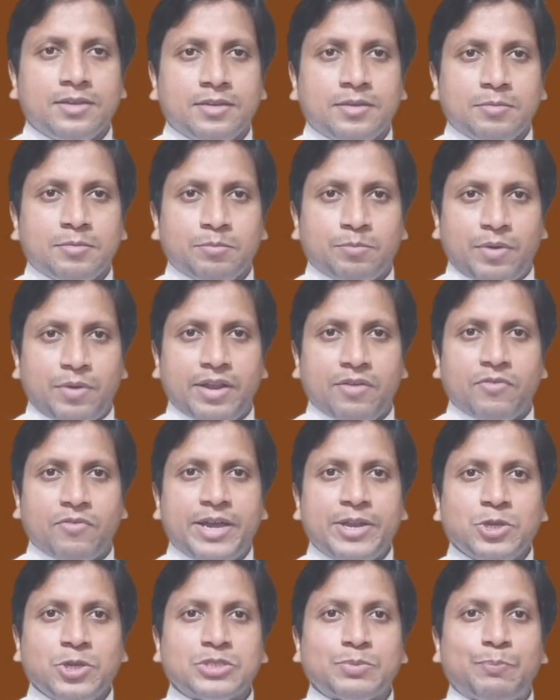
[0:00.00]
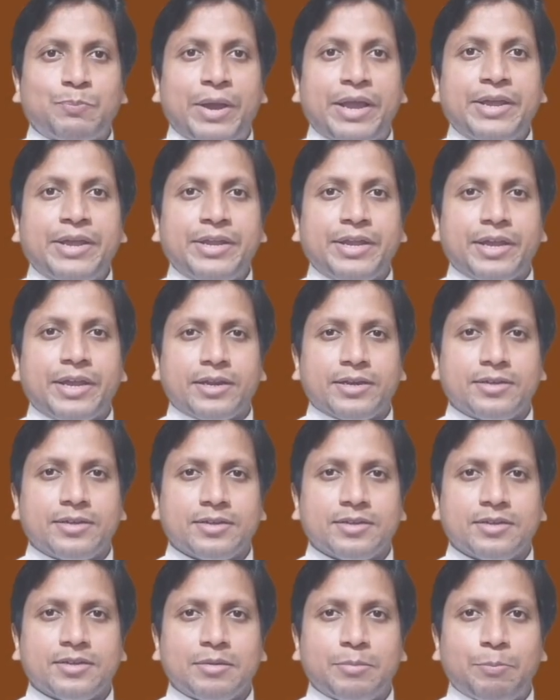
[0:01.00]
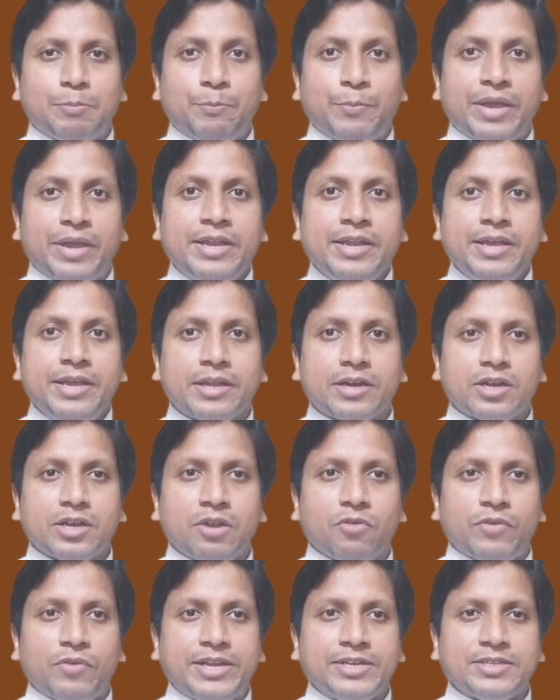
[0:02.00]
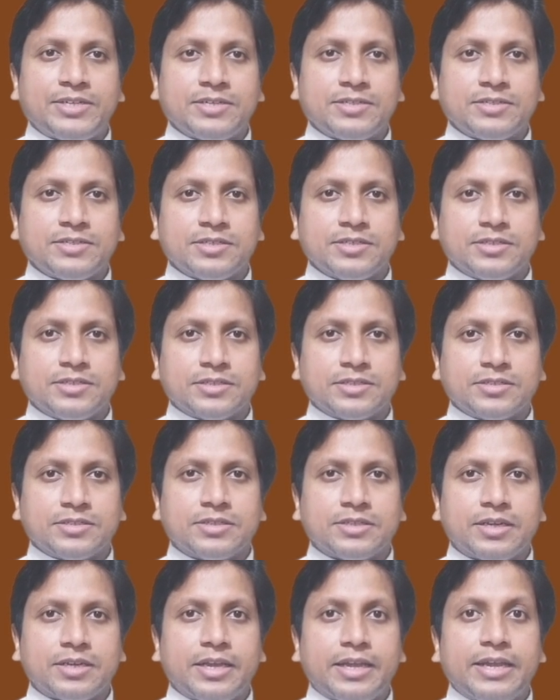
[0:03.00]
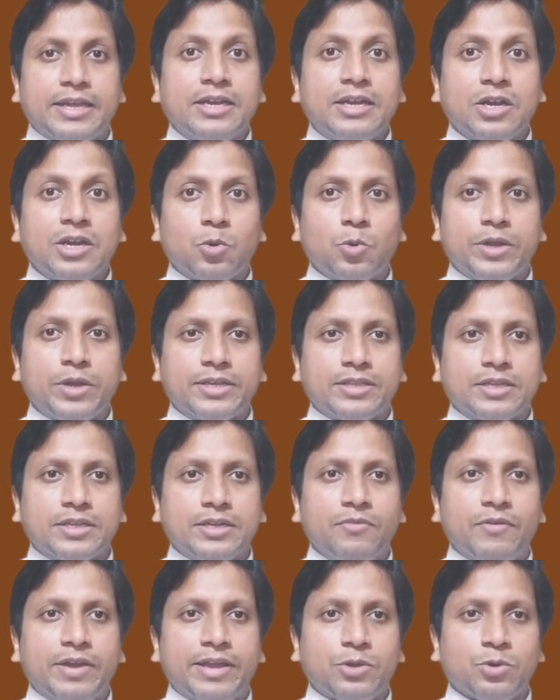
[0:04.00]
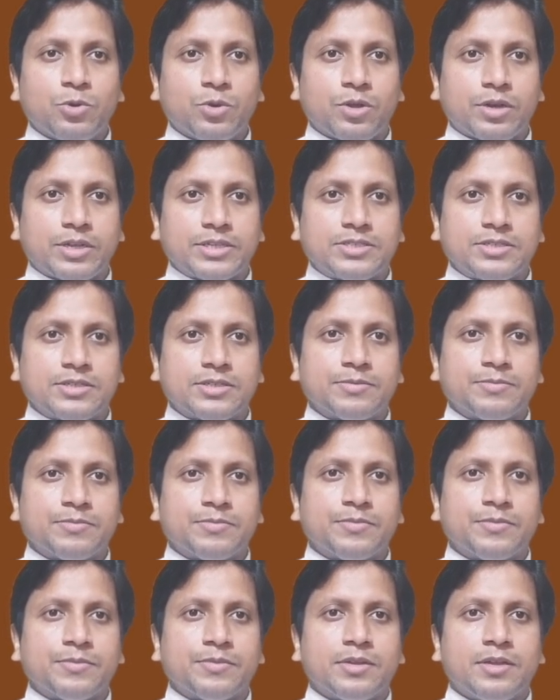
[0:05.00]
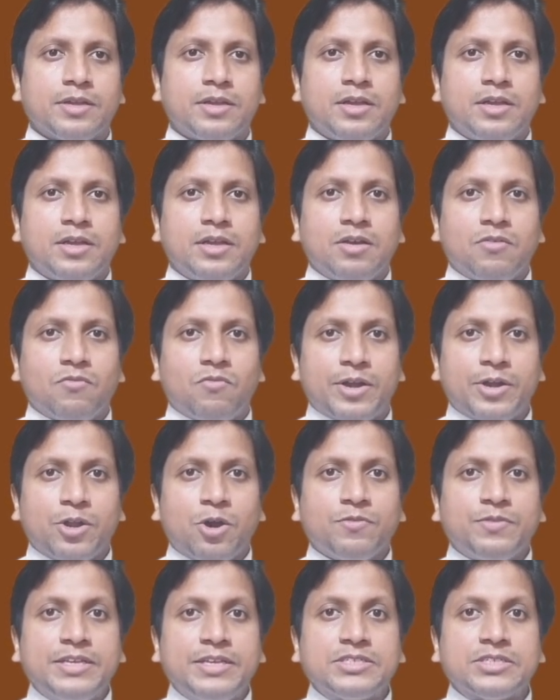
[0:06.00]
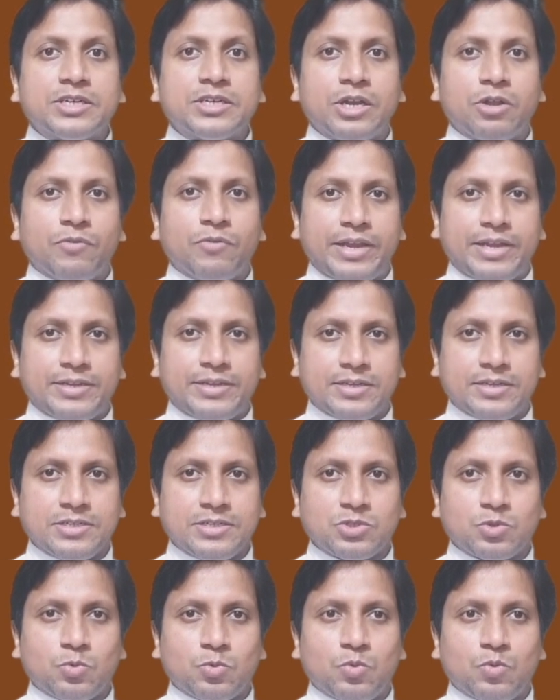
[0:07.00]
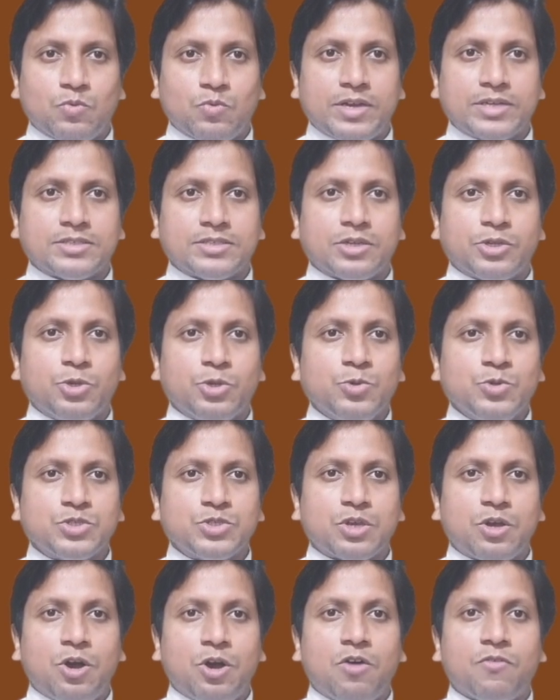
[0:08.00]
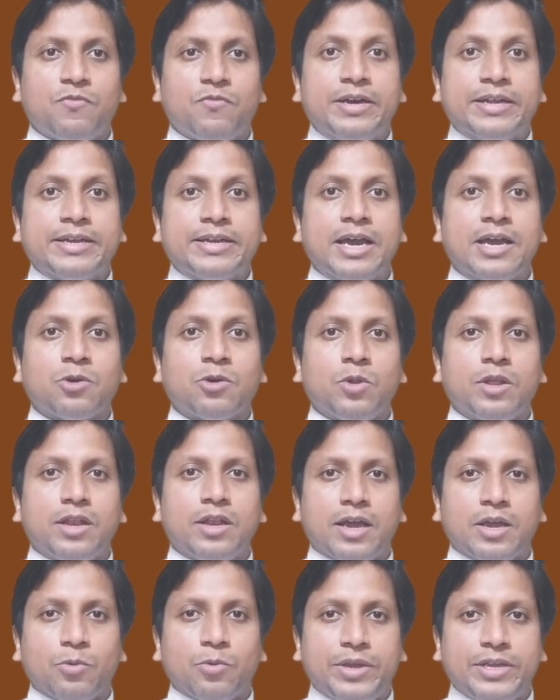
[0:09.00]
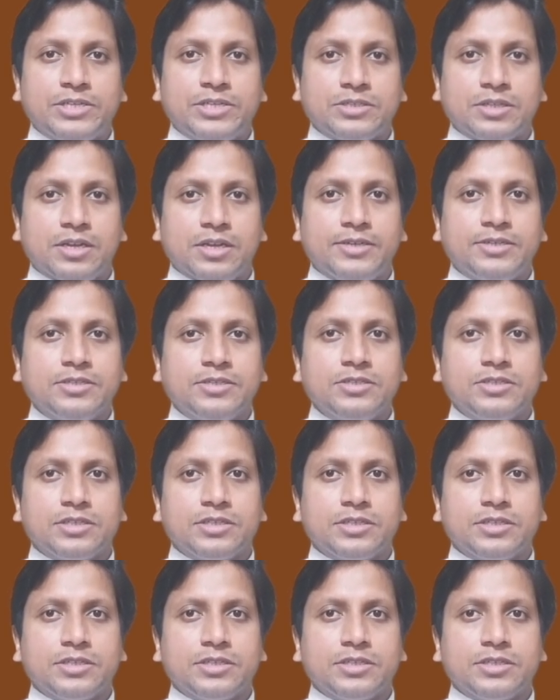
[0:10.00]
Mar Ivanios pioneered many renovations in the church, including the Divine Eucharist. One of these renovations was the use of vernacular language in the liturgy.